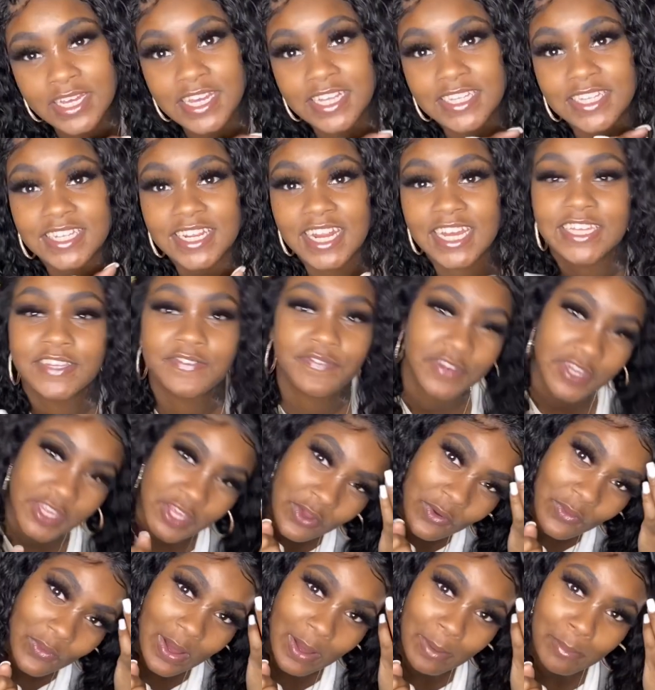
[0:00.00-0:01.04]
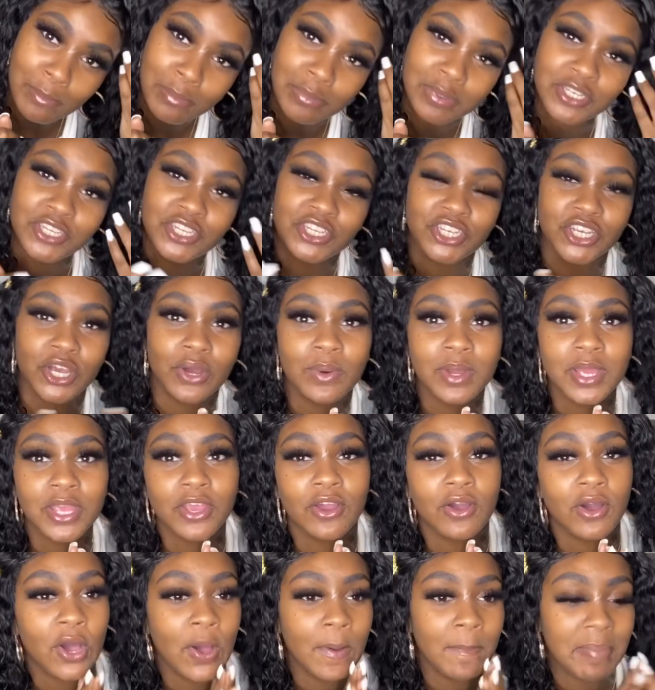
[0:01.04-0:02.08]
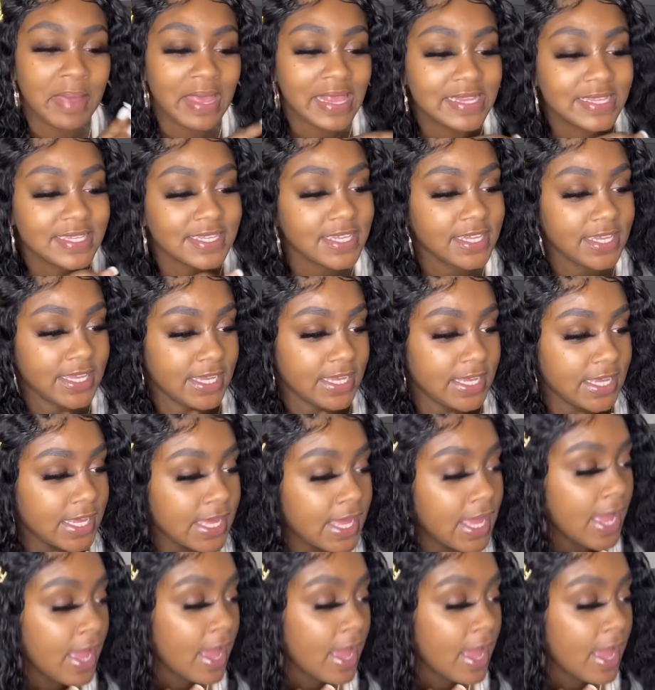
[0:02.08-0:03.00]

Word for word: today's video, I'm gonna be showing y'all basically